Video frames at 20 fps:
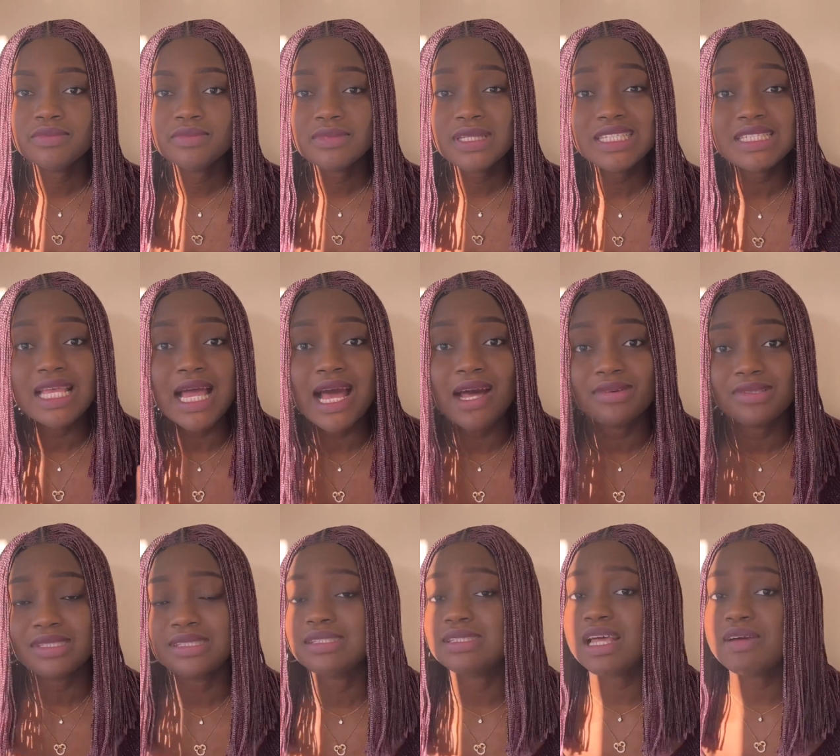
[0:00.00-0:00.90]
This
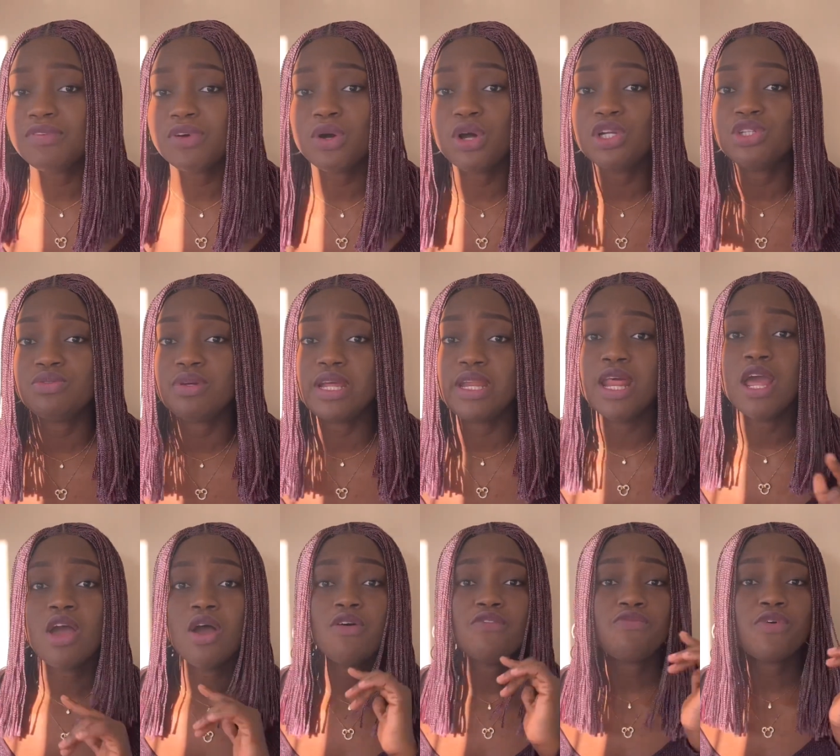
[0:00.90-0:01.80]
house is 700.
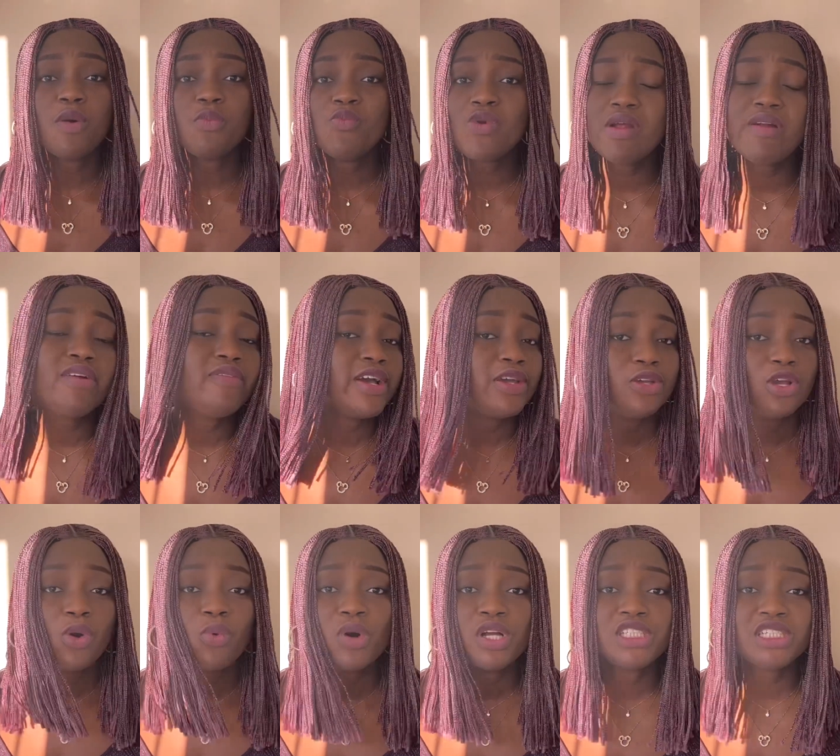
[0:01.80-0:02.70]
From wherever
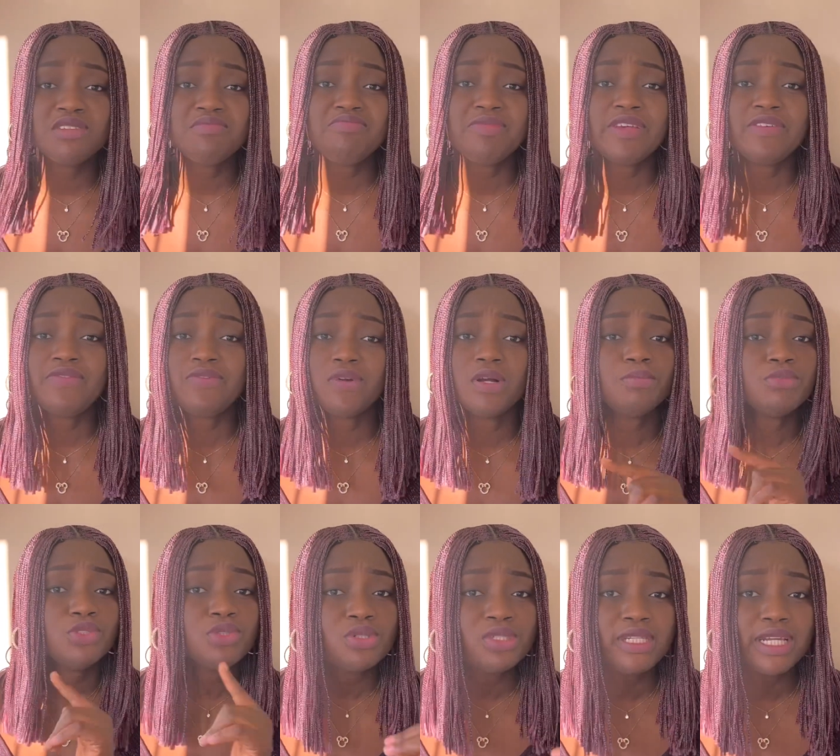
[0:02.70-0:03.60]
you're watching me
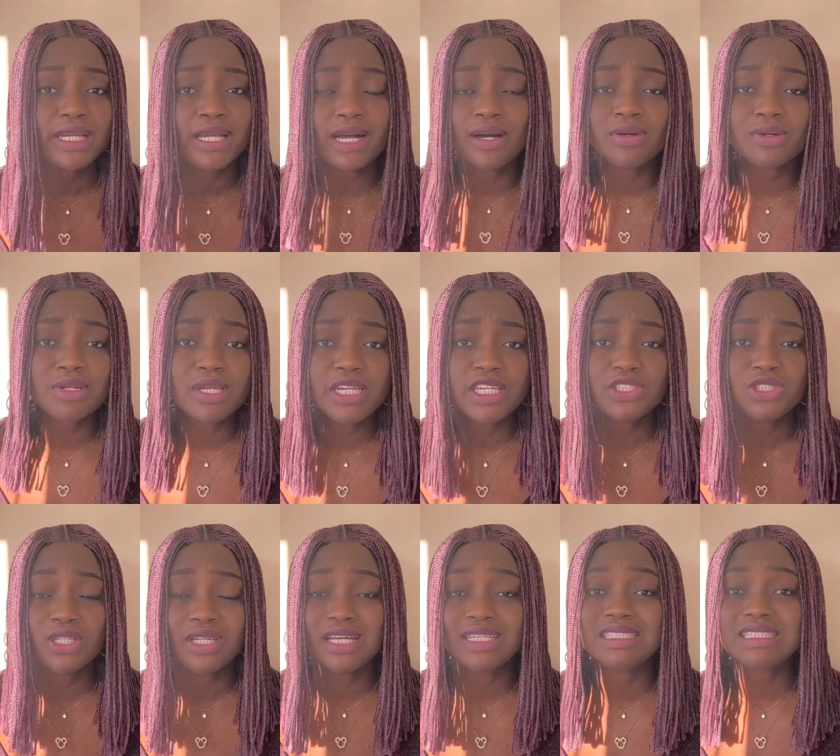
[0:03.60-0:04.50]
from, do the
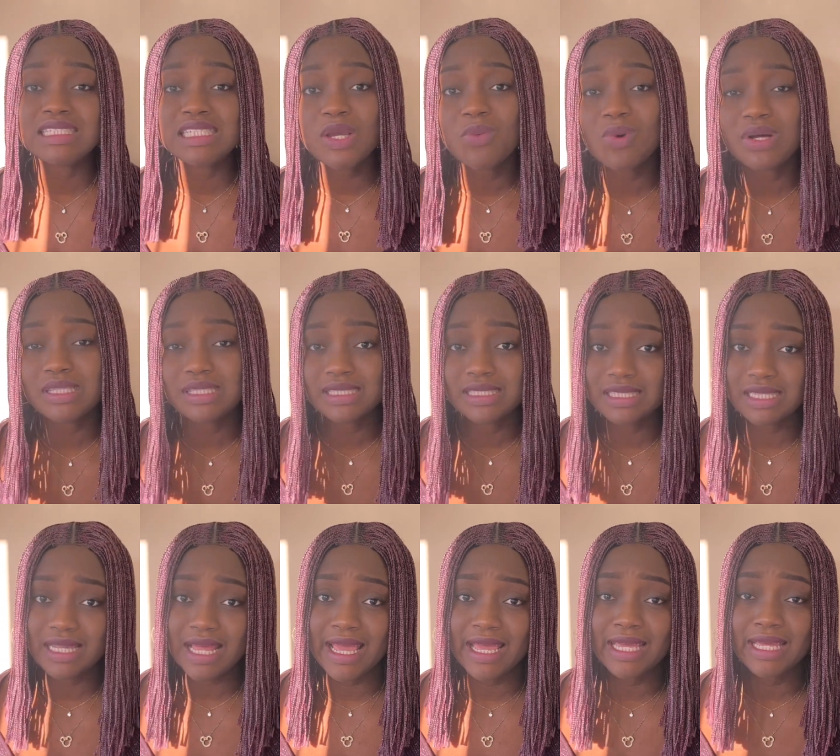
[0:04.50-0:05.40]
calculation and see what
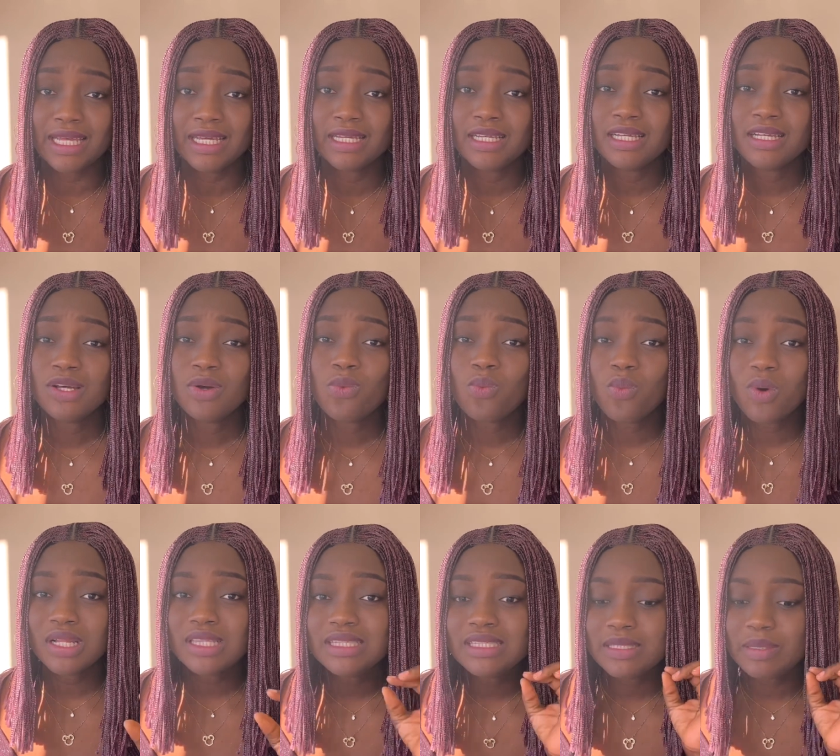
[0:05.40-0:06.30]
it's like,
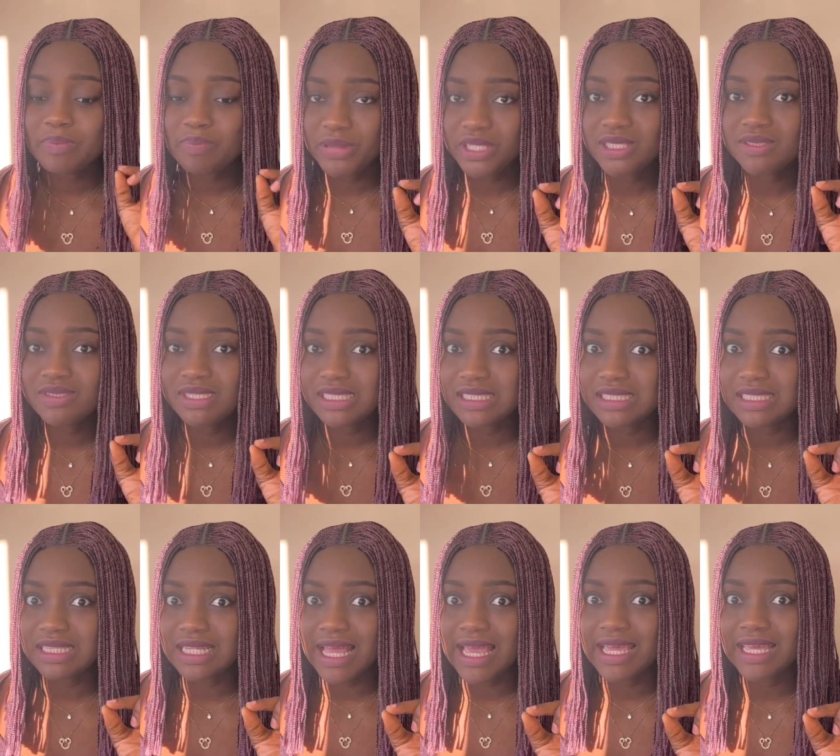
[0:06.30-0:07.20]
what the bill is
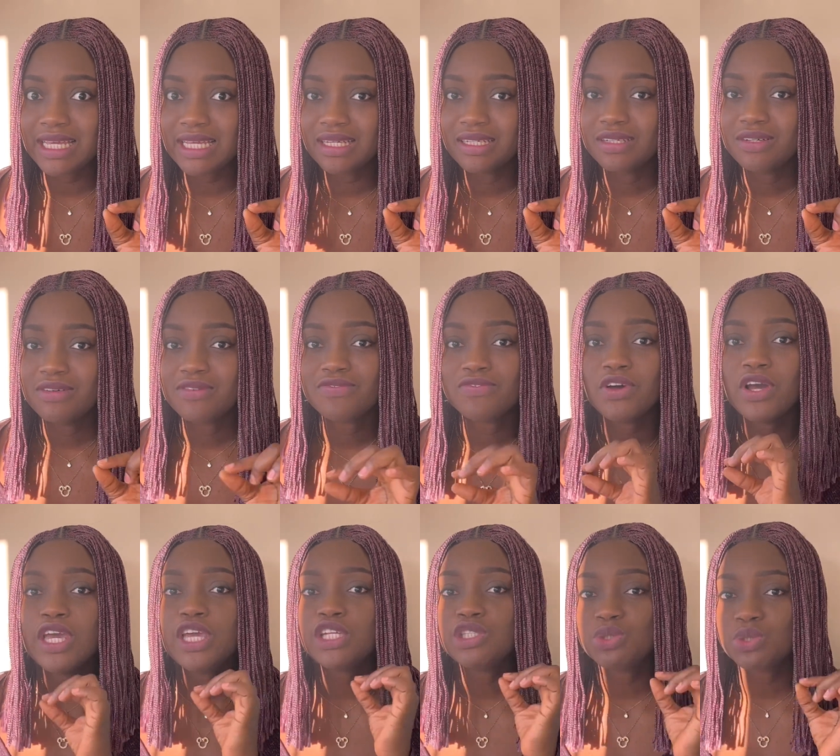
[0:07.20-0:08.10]
like
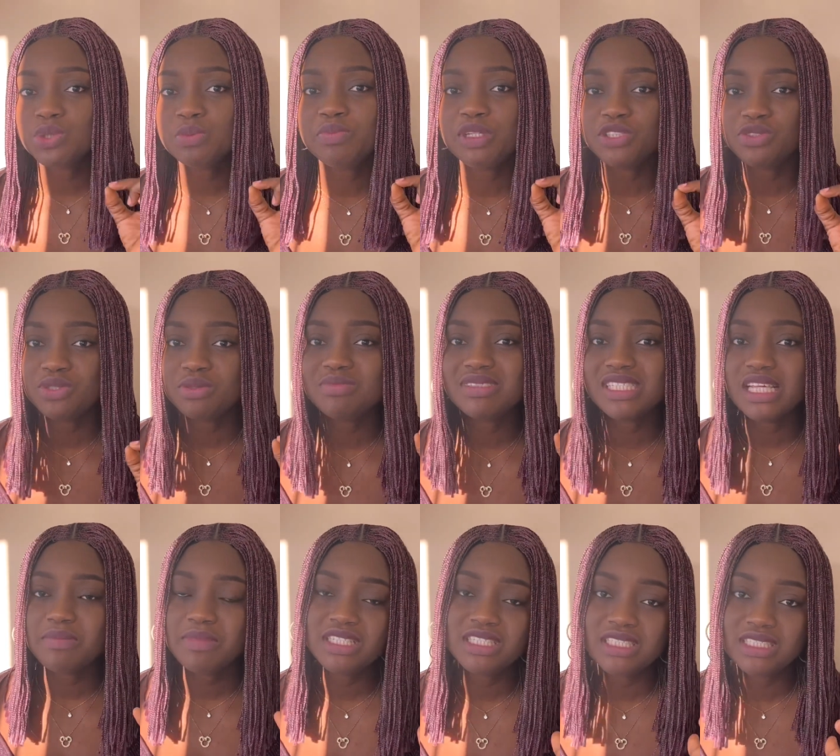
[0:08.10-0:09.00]
for a two-bedroom
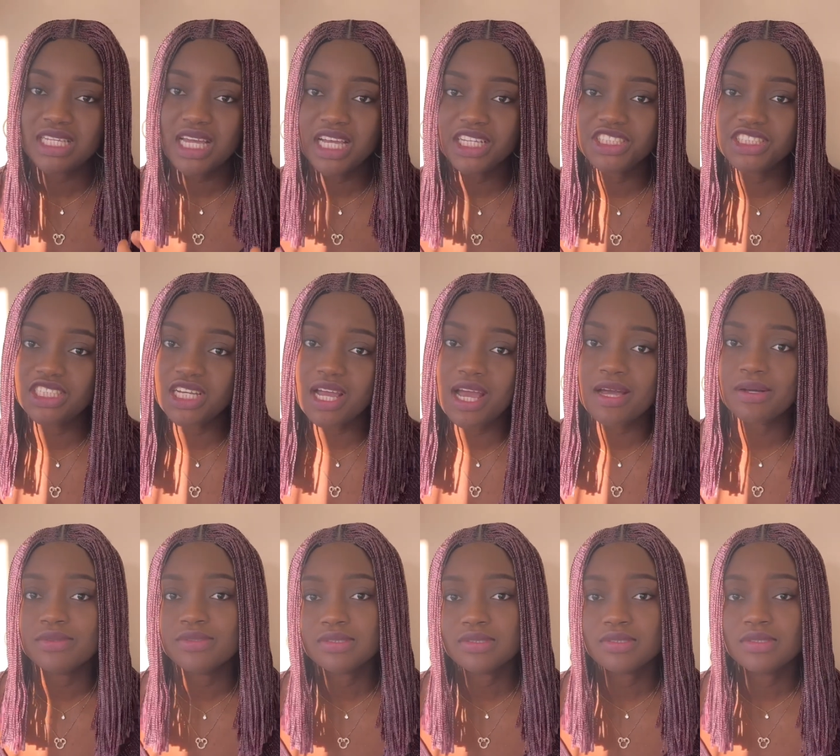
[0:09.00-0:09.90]
semi-detached
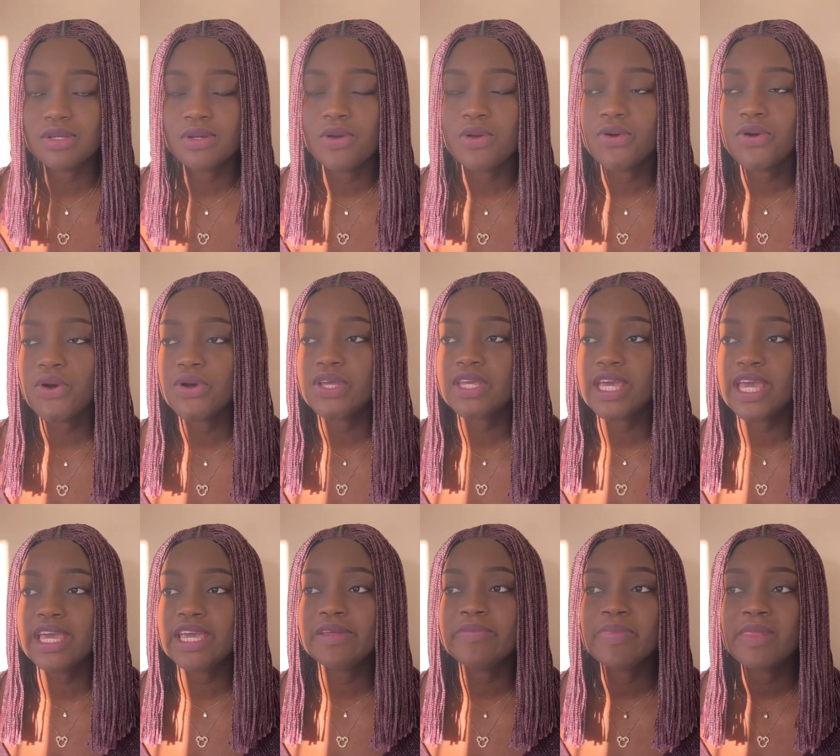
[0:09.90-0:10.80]
house.
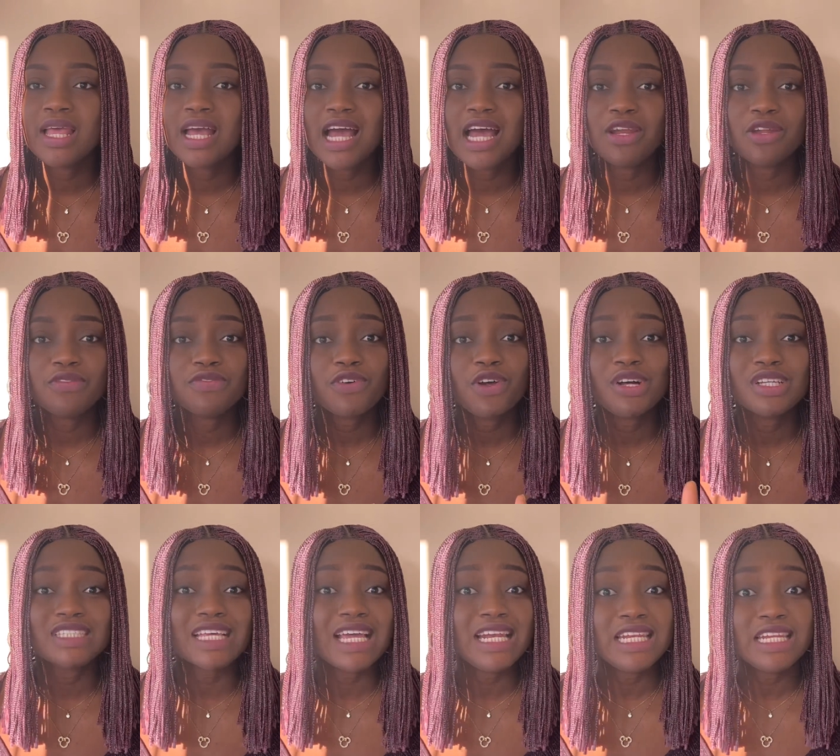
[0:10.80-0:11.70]
Okay, and of
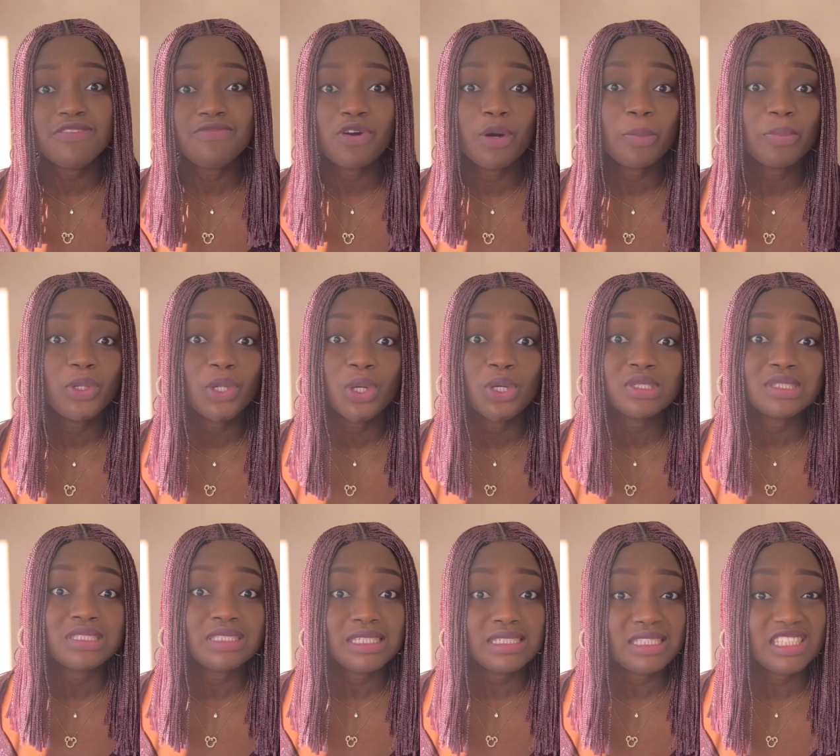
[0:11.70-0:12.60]
course I live up
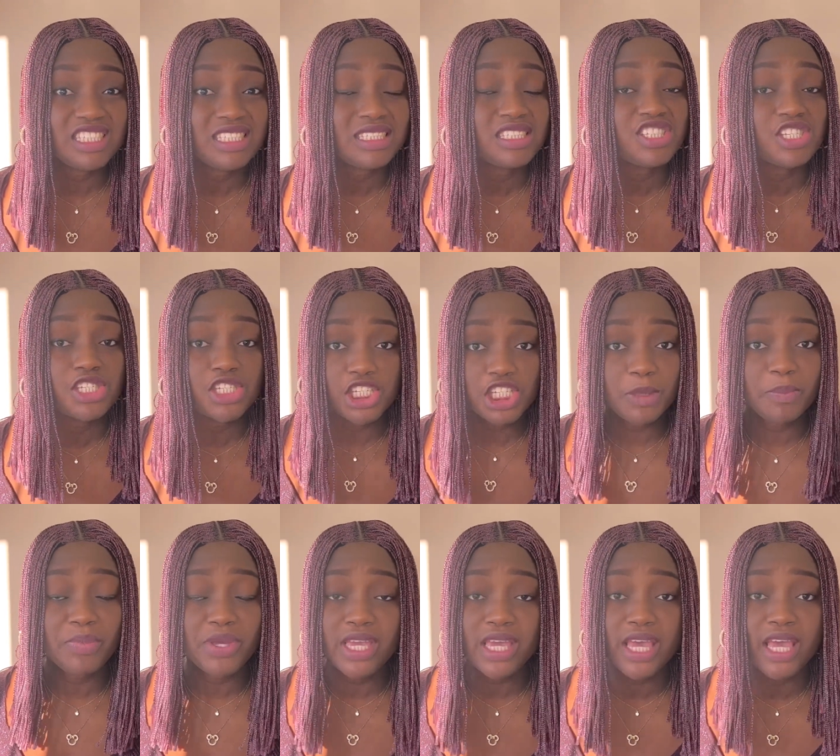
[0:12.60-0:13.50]
north. This is
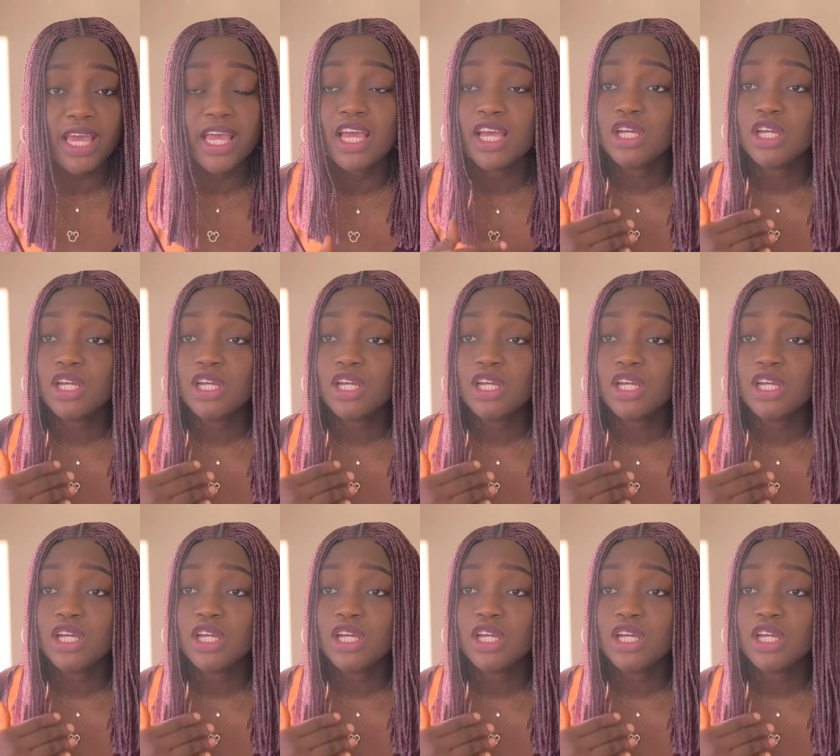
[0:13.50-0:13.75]
cheap here.